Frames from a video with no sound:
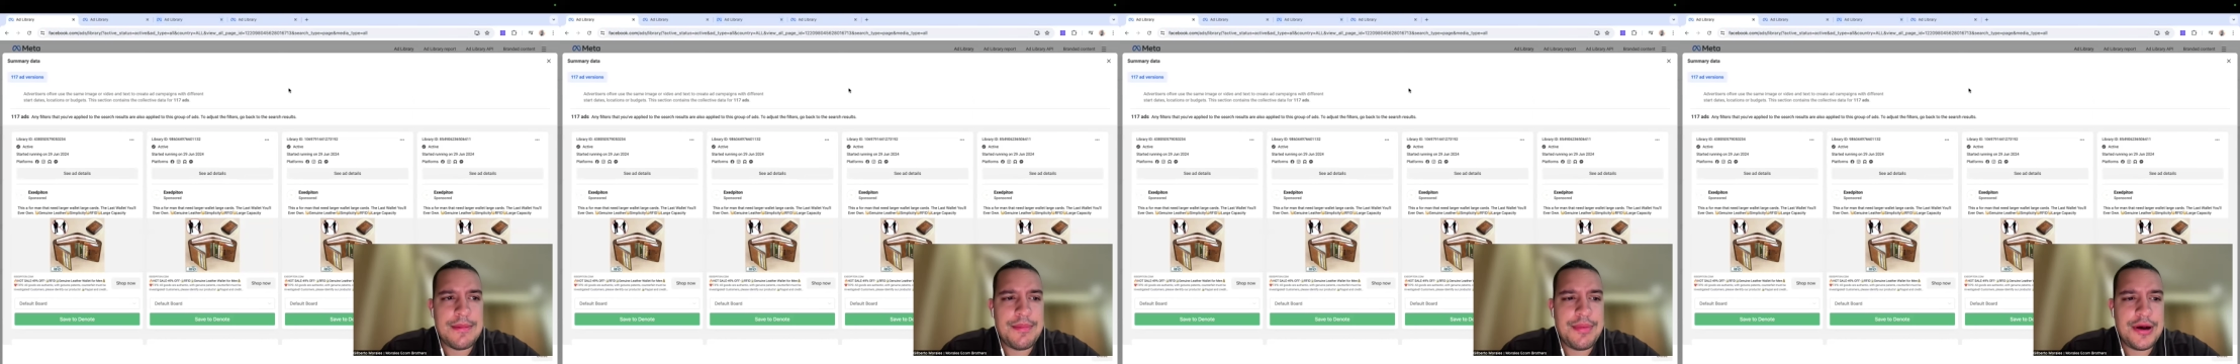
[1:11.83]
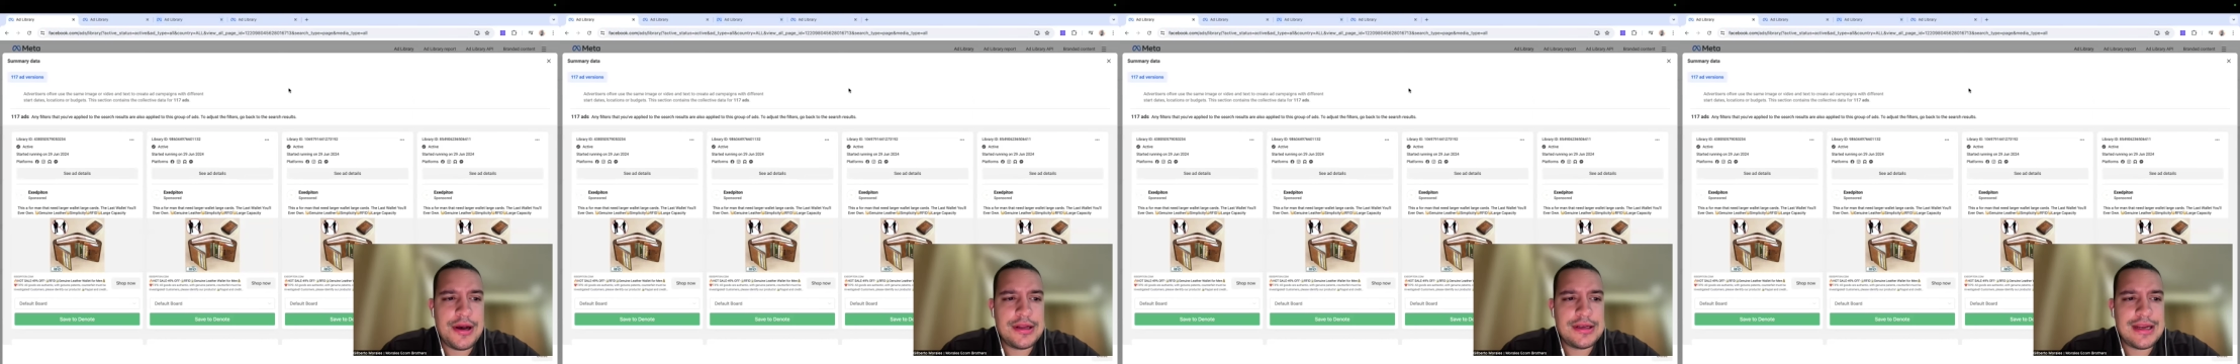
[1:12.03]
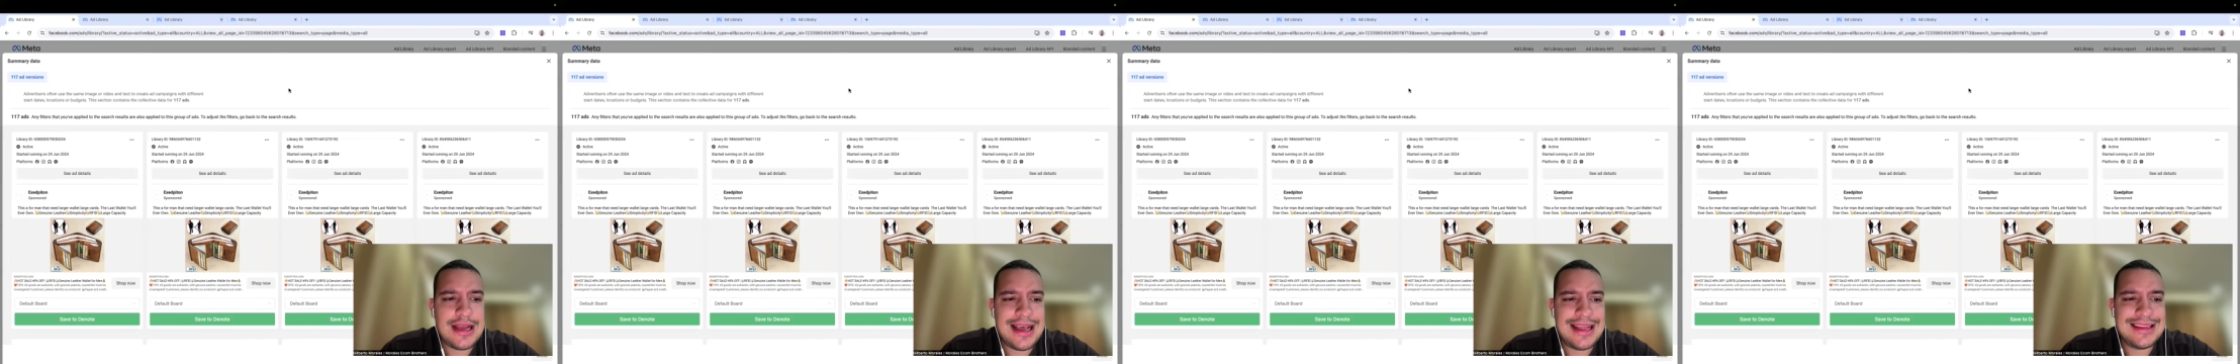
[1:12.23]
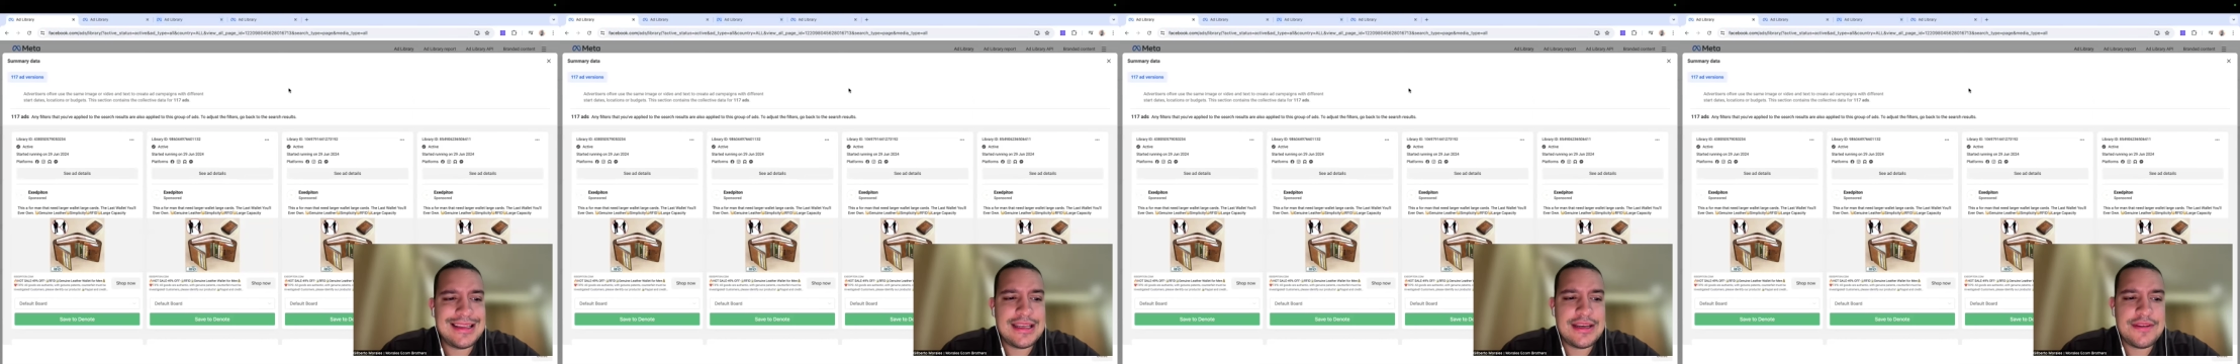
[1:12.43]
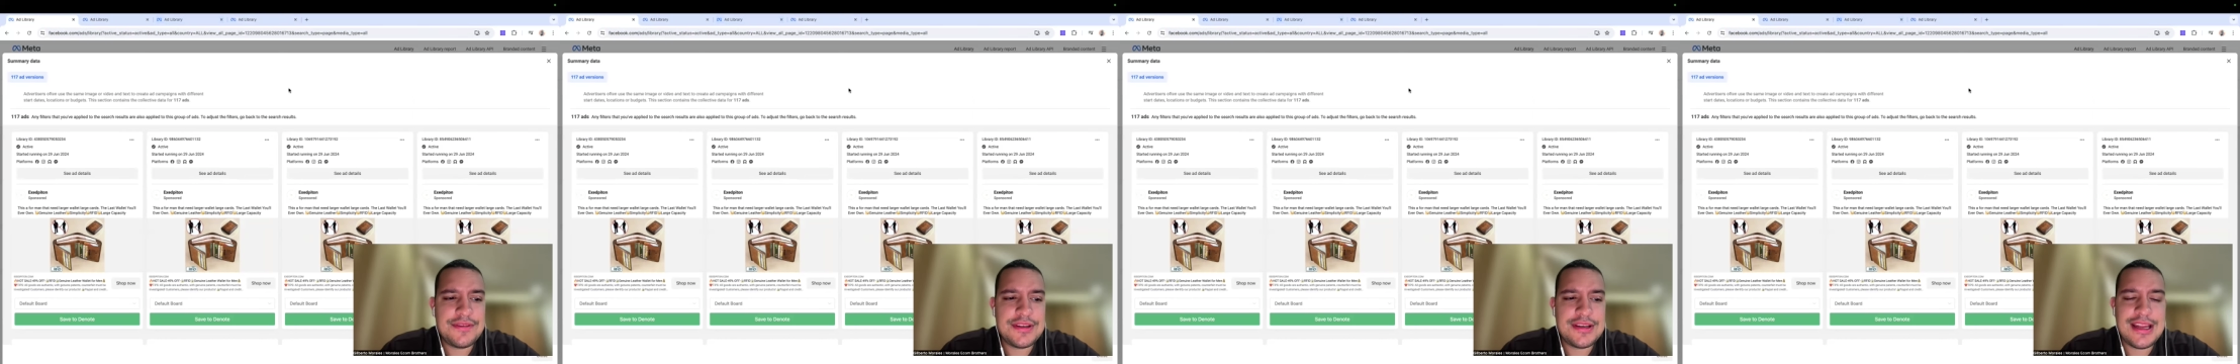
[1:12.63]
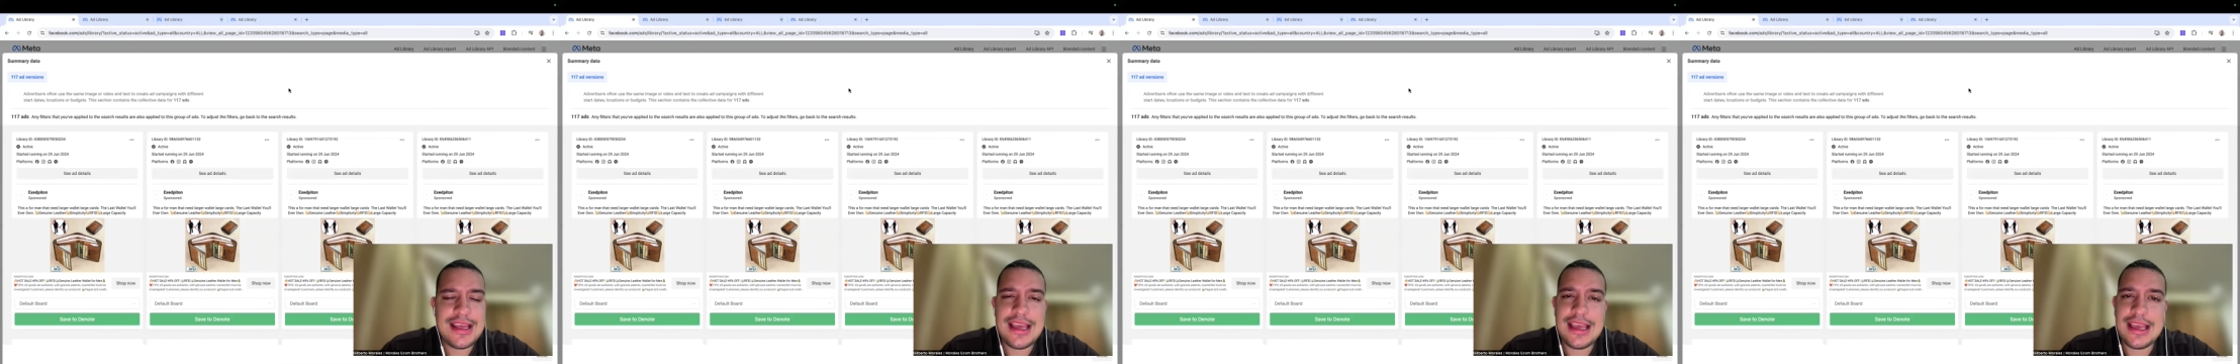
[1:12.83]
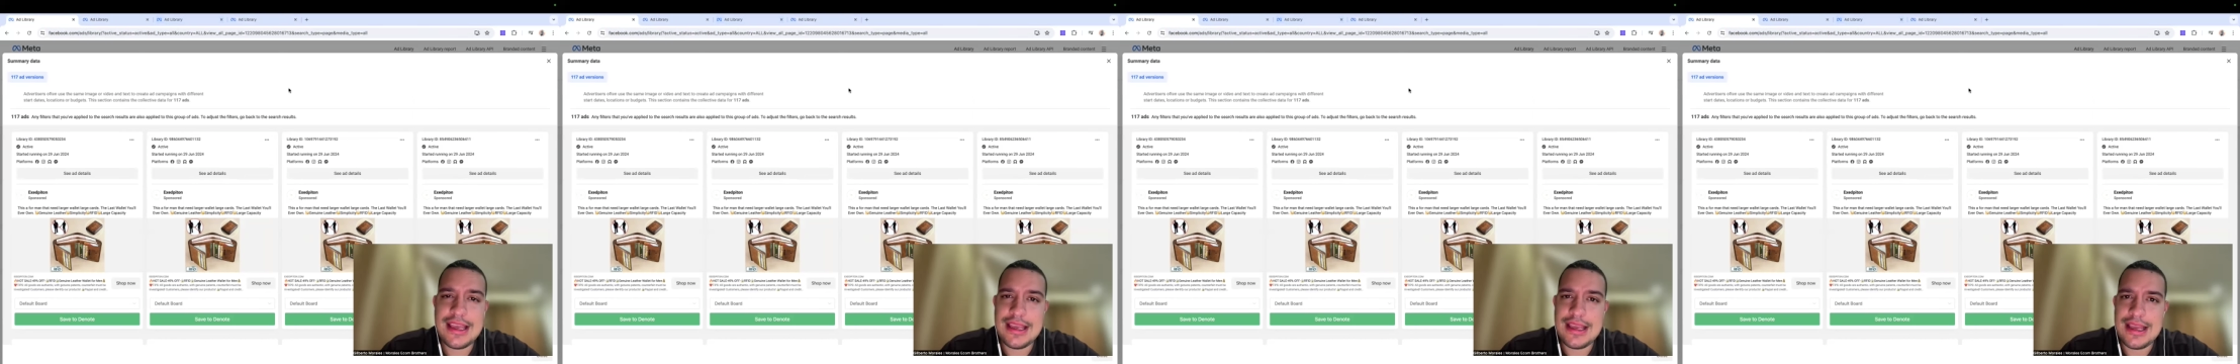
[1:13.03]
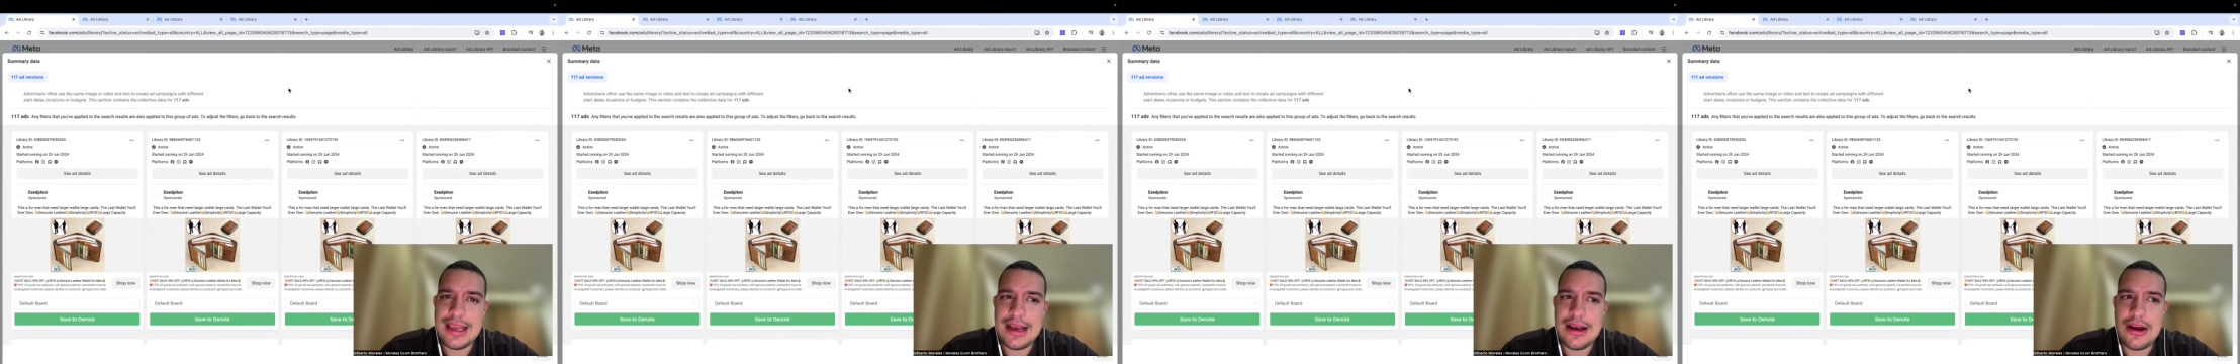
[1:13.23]
But at the end of the
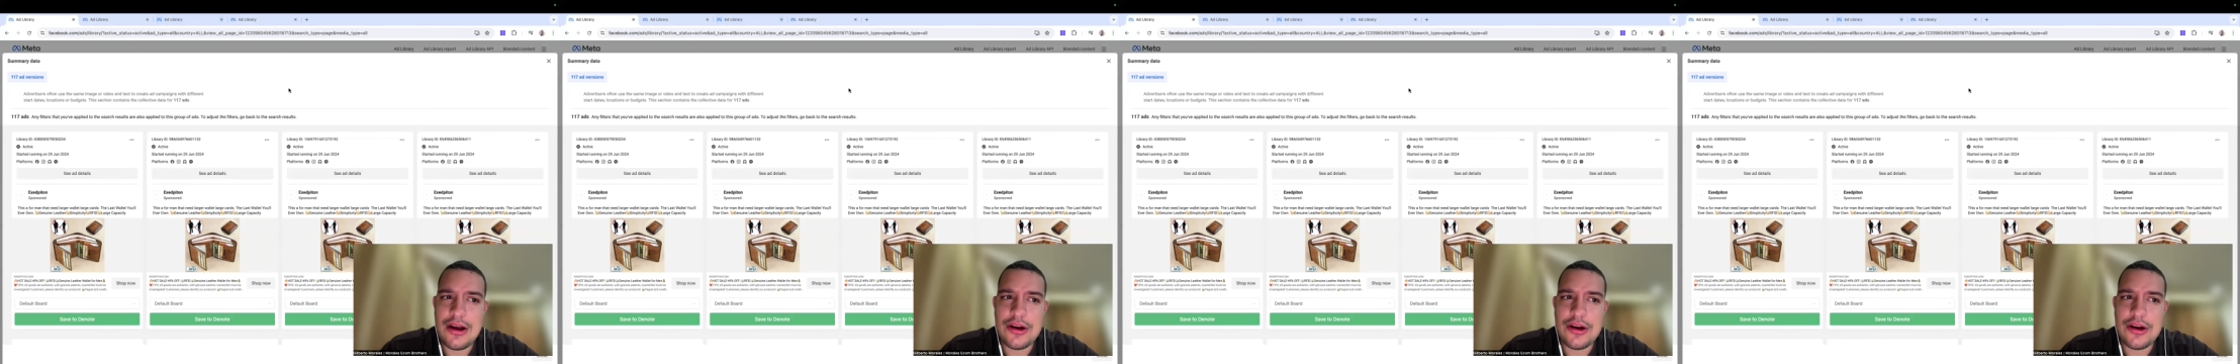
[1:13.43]
day,